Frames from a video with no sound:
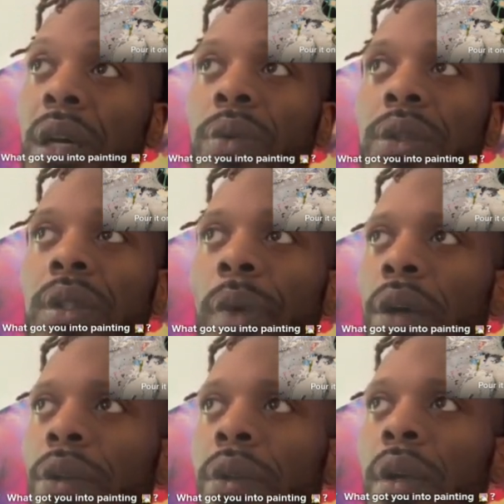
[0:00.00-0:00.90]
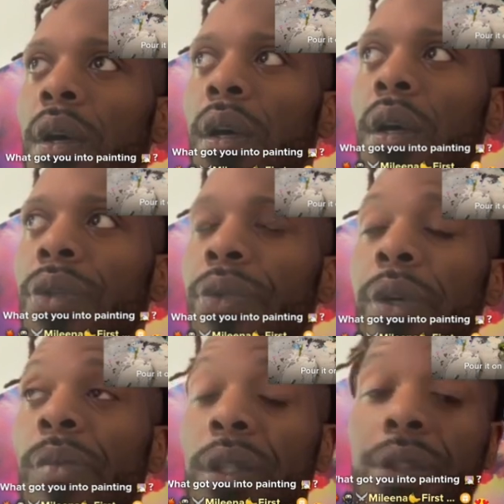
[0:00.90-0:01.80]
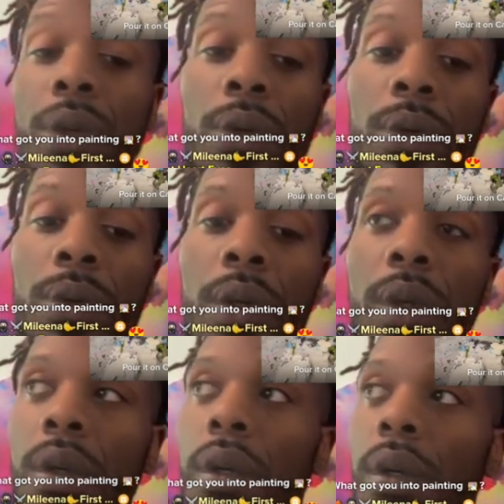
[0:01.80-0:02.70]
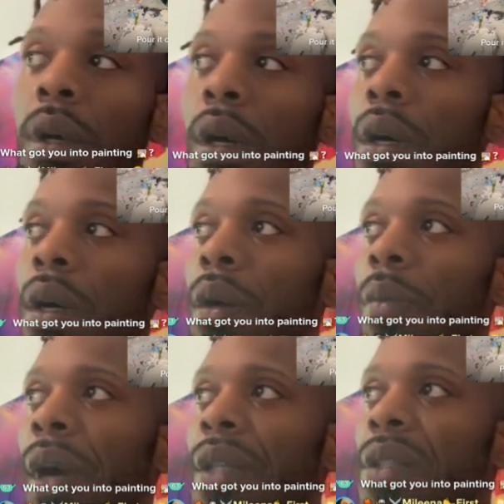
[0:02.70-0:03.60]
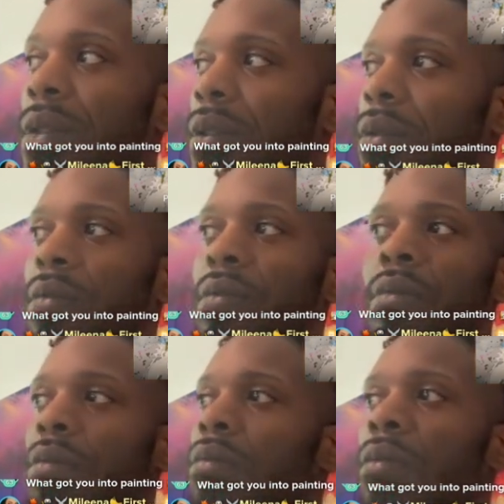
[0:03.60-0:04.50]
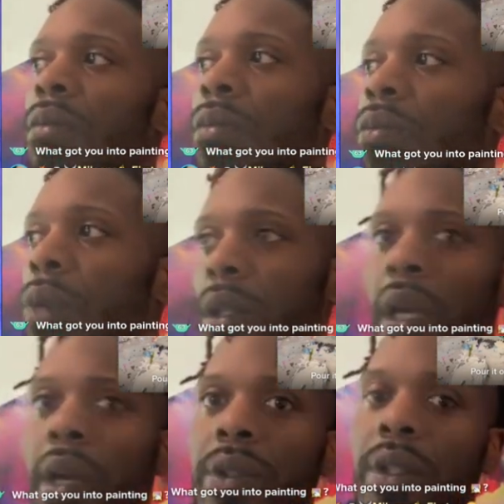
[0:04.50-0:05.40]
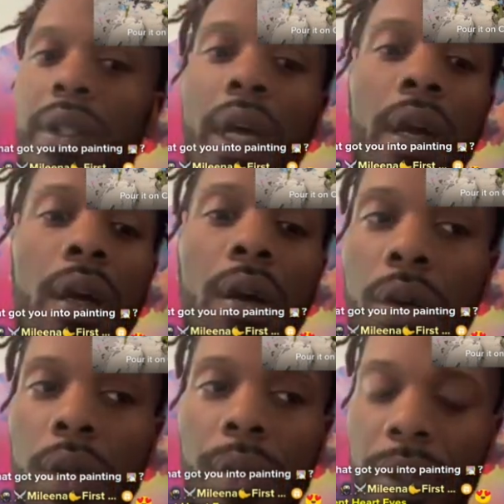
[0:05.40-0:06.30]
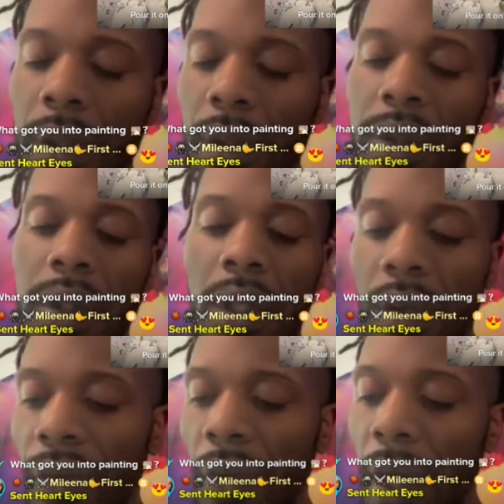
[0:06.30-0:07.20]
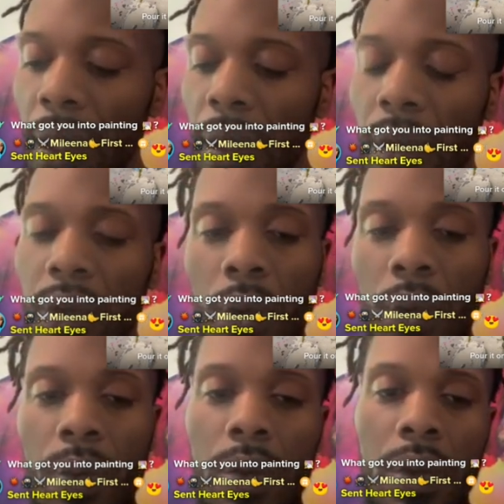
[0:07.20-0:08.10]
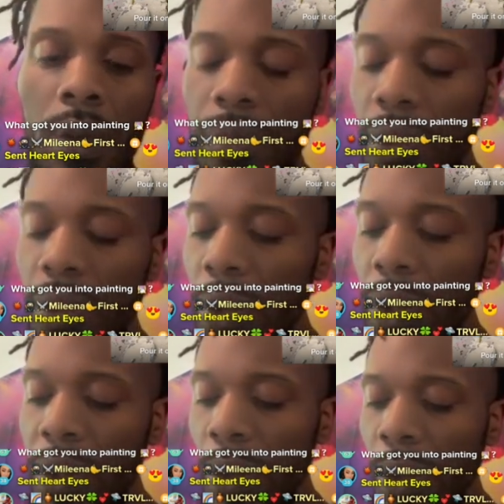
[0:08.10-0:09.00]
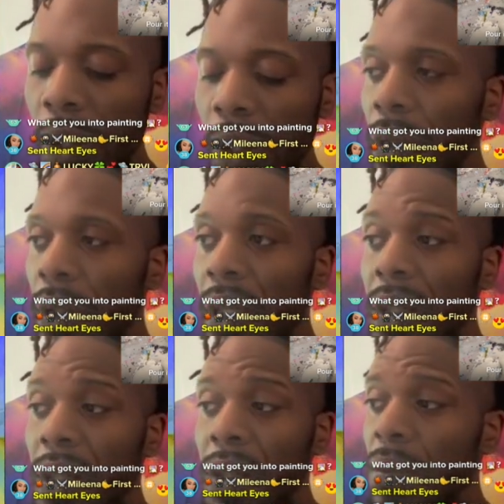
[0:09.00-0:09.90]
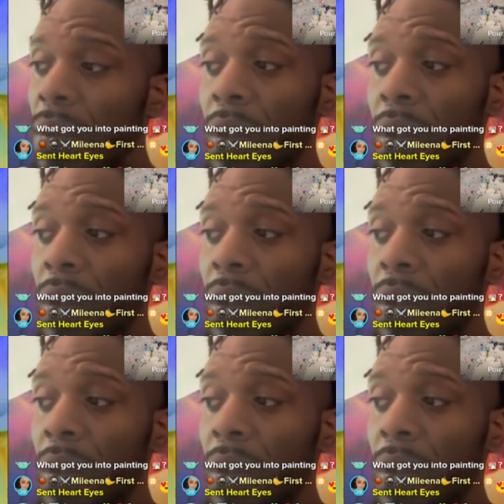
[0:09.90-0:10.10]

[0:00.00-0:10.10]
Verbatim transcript: about uh, three months old. Um, I just one day was just like, oh, let me see if I could do, you know, do this or whatever. And I just